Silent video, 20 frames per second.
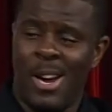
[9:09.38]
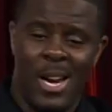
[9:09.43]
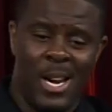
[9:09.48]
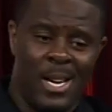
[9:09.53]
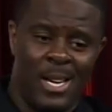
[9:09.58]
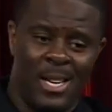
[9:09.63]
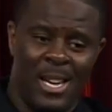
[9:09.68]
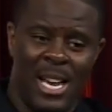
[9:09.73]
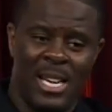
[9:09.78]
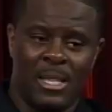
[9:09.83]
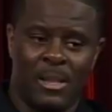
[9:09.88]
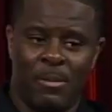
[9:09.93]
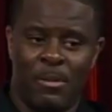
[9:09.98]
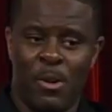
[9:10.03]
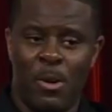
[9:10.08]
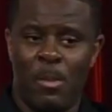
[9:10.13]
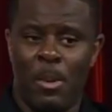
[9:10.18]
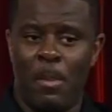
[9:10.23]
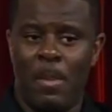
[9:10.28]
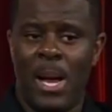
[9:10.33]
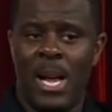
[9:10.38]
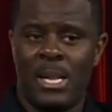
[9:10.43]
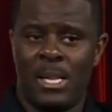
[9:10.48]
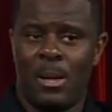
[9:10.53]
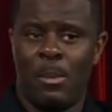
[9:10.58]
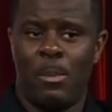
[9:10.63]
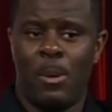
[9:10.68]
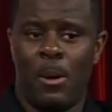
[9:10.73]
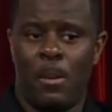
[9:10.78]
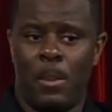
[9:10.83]
right? As a former
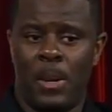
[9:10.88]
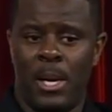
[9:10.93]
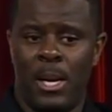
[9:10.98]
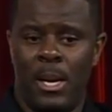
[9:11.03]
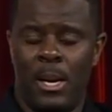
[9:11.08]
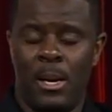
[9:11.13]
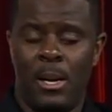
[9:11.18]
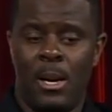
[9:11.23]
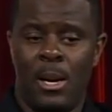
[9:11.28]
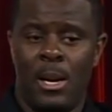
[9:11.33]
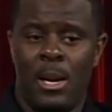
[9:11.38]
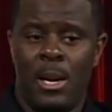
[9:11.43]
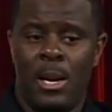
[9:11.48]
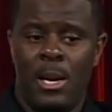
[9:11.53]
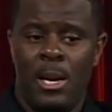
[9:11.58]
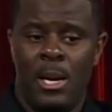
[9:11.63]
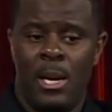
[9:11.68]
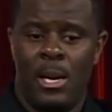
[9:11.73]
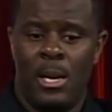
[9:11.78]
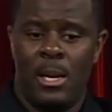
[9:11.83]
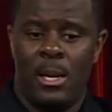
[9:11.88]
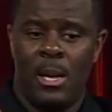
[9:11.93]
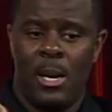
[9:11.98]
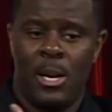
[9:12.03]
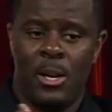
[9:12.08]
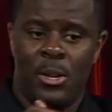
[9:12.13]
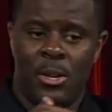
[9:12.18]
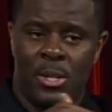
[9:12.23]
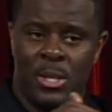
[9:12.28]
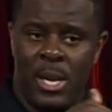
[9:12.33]
basketball player and
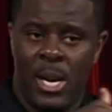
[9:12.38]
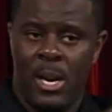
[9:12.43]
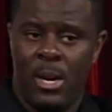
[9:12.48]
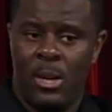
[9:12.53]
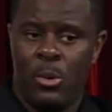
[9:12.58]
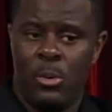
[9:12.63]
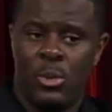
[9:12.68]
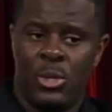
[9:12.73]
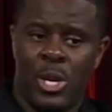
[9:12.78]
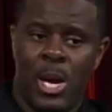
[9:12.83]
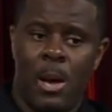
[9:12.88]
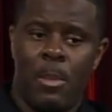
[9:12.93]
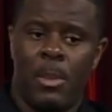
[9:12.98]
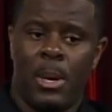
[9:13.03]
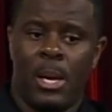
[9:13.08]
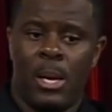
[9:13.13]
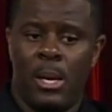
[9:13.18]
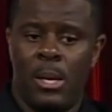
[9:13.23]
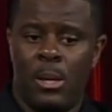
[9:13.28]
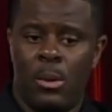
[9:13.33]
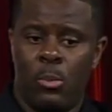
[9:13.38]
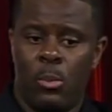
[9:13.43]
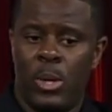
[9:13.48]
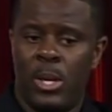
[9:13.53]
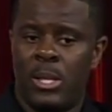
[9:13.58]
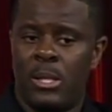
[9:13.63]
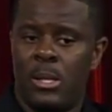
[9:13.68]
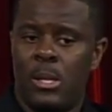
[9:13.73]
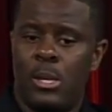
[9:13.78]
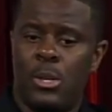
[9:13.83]
understanding who John McClendon
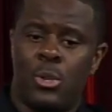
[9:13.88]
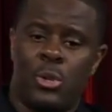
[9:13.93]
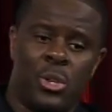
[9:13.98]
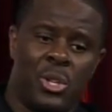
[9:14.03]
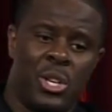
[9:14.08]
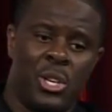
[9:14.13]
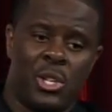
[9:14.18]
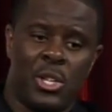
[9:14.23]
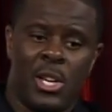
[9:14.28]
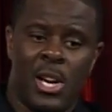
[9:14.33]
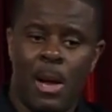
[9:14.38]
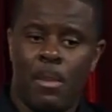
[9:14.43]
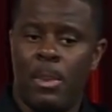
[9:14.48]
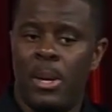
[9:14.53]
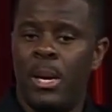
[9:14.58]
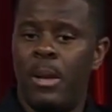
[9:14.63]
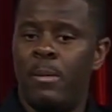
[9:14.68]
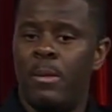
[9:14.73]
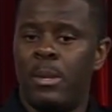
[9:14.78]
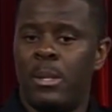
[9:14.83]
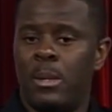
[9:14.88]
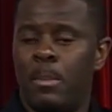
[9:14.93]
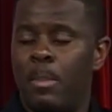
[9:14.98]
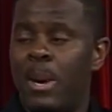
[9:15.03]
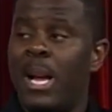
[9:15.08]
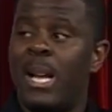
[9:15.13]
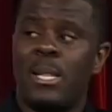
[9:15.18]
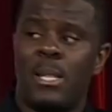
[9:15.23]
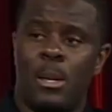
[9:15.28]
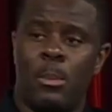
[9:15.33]
was in the tradition, I believe it's a
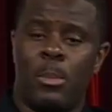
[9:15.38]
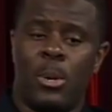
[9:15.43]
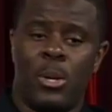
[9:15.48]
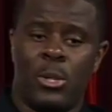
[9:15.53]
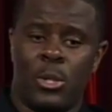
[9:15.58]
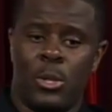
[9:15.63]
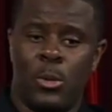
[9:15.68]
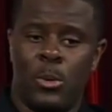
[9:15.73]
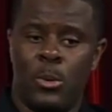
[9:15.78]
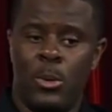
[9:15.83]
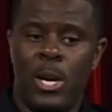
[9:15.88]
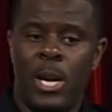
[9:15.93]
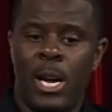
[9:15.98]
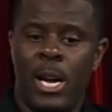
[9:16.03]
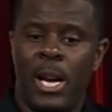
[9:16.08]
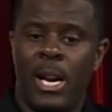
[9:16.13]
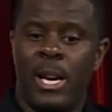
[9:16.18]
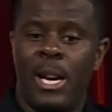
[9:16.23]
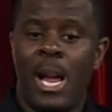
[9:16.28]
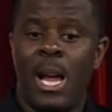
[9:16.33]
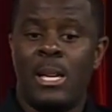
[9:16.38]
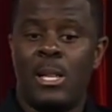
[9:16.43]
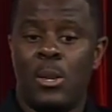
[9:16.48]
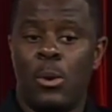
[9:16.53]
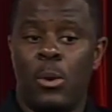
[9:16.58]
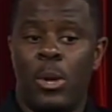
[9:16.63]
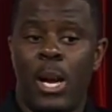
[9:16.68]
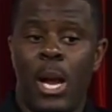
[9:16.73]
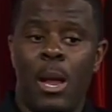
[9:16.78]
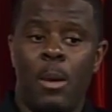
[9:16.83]
basketball school. And that's
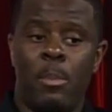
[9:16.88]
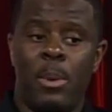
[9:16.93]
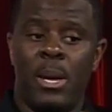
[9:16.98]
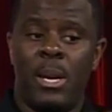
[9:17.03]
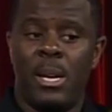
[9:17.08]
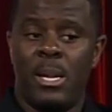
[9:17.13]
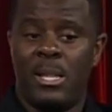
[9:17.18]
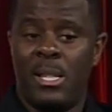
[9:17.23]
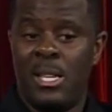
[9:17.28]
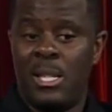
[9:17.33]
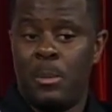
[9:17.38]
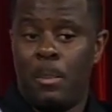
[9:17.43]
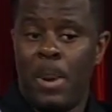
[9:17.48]
okay because his